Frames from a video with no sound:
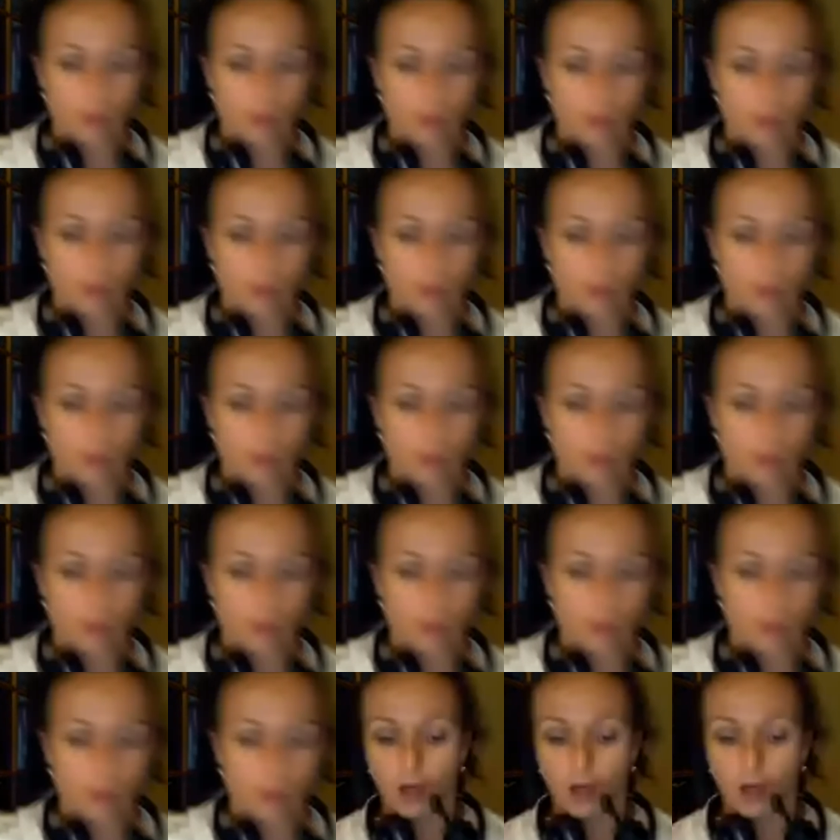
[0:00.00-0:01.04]
people
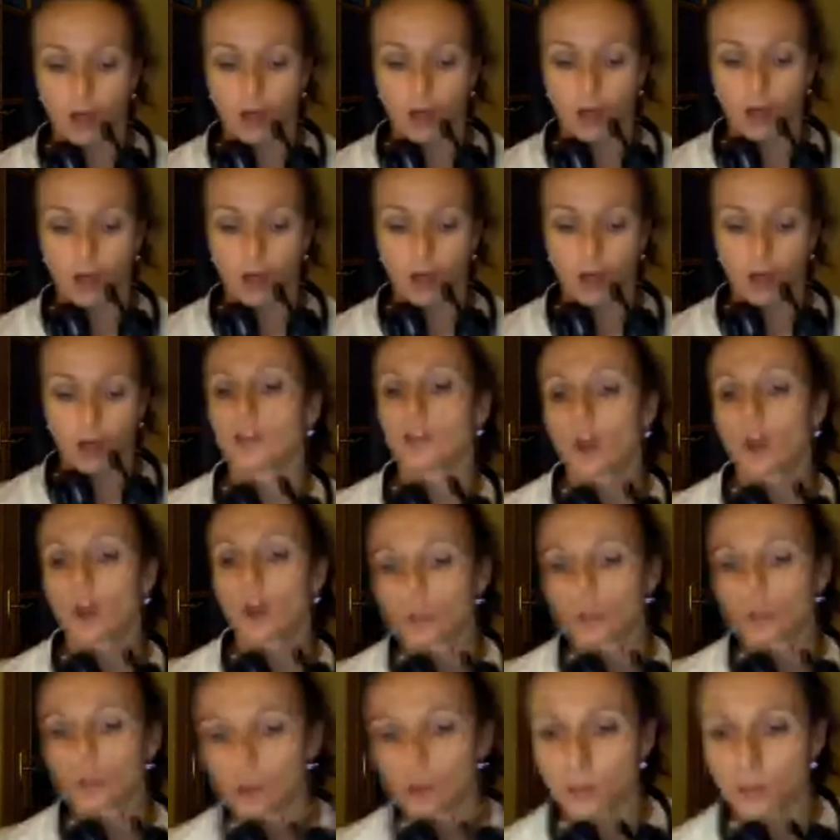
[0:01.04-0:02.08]
started
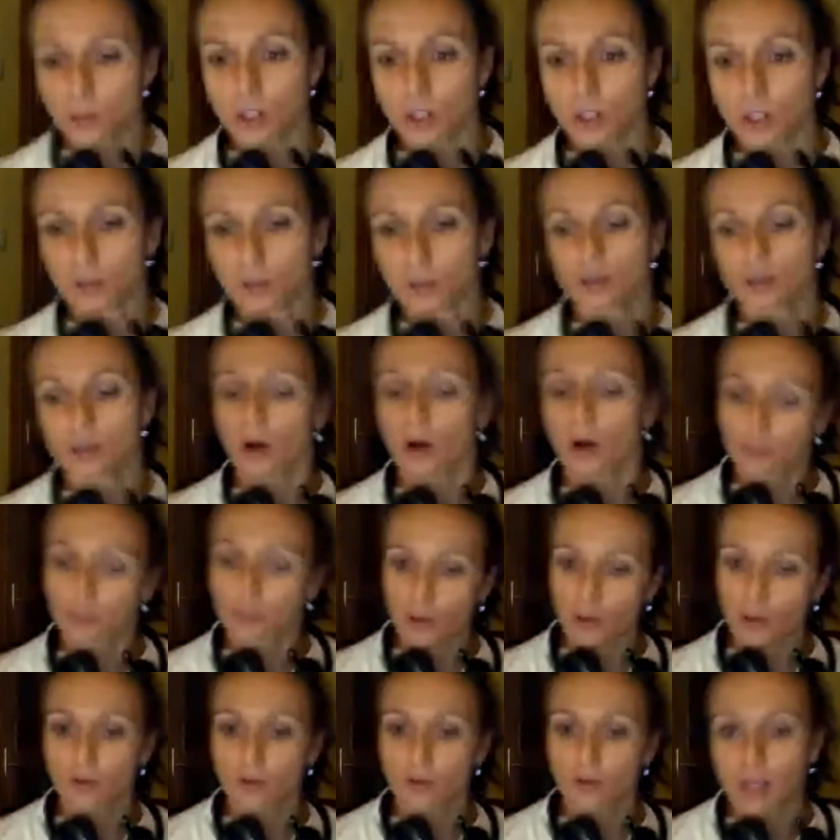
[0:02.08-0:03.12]
opening their own
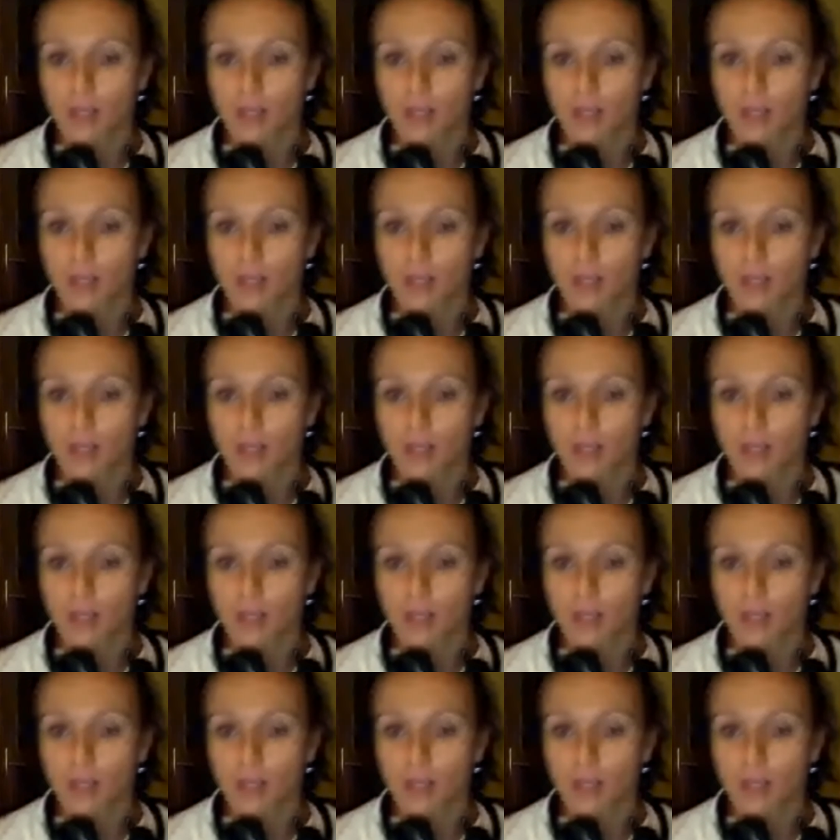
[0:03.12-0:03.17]
studios,